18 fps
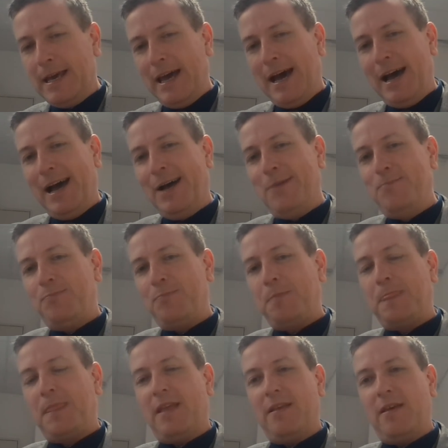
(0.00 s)

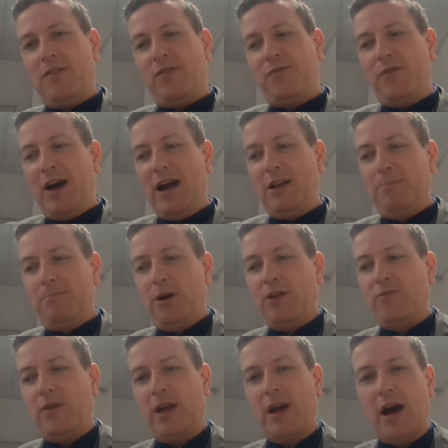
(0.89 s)
Um, the final
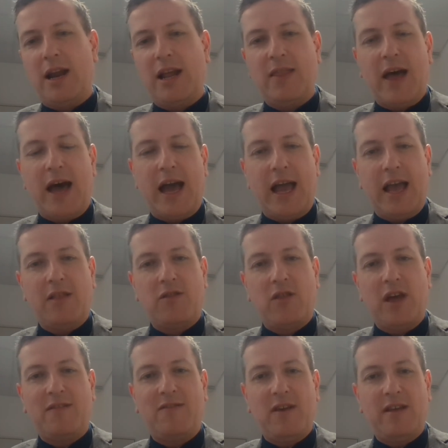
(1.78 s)
point regarding that is
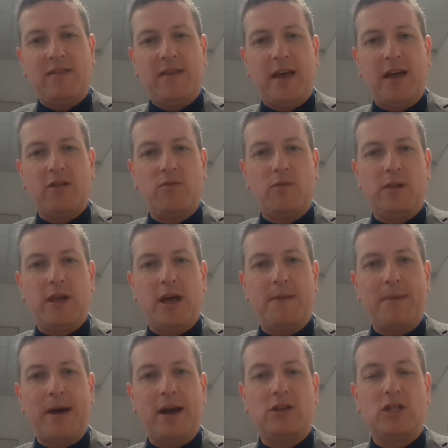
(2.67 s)
that details will
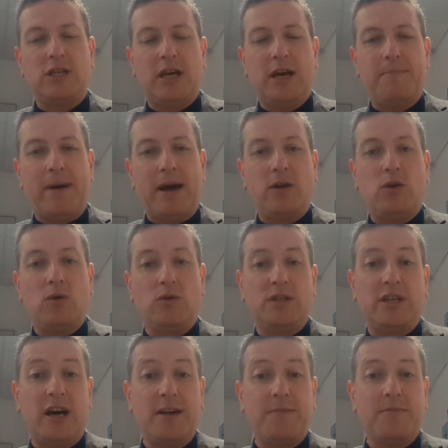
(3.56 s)
come out about your
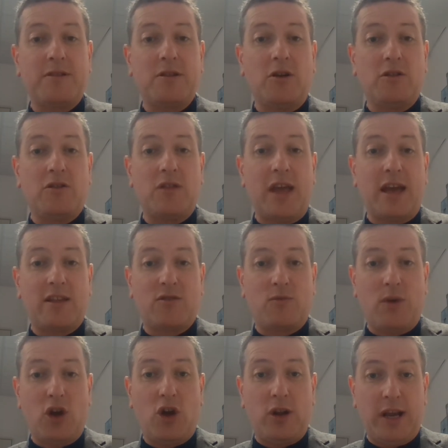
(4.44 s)
time slots
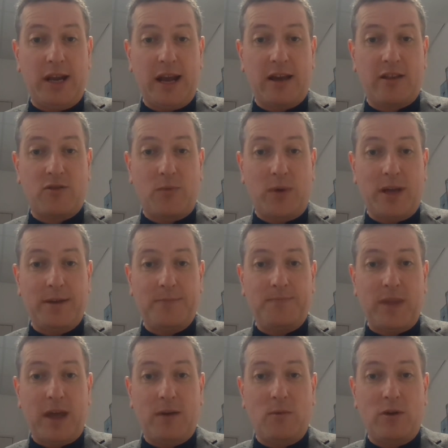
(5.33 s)
next early next week,
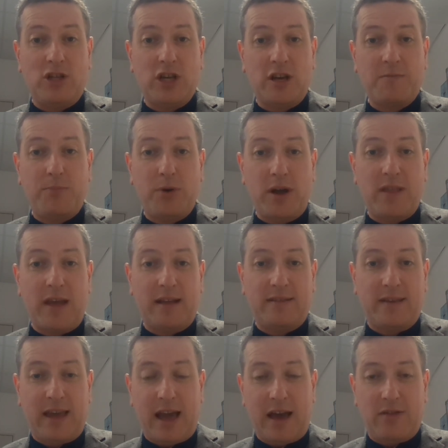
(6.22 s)
and we're just putting
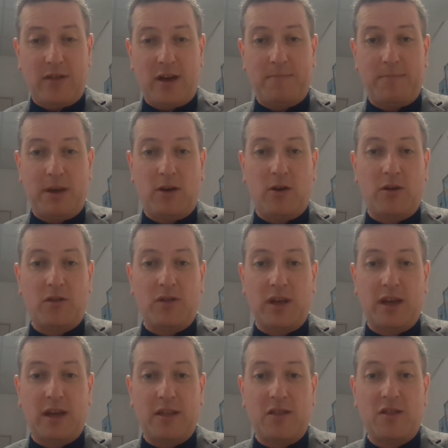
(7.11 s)
that together because
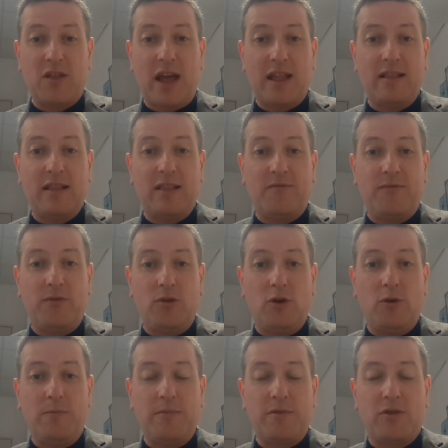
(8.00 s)
the consent
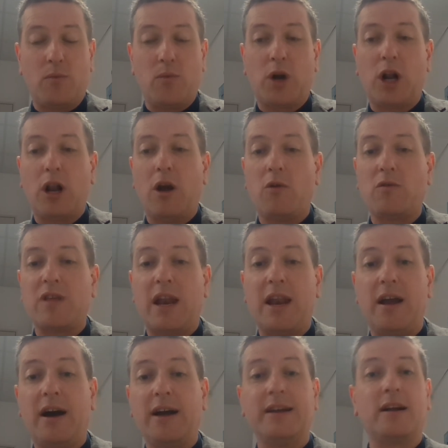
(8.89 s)
forms would close at
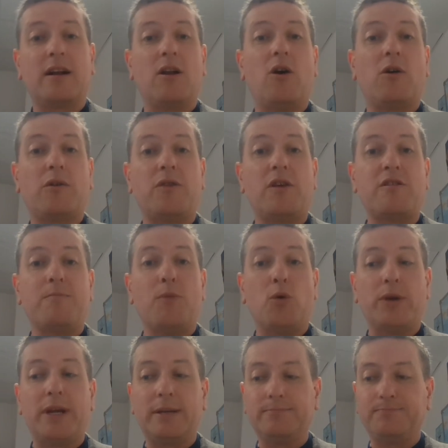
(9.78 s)
nine o'clock this
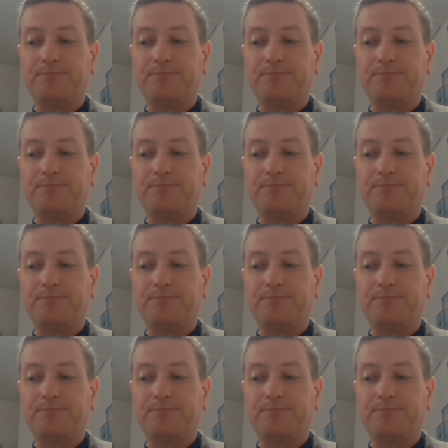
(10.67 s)
morning.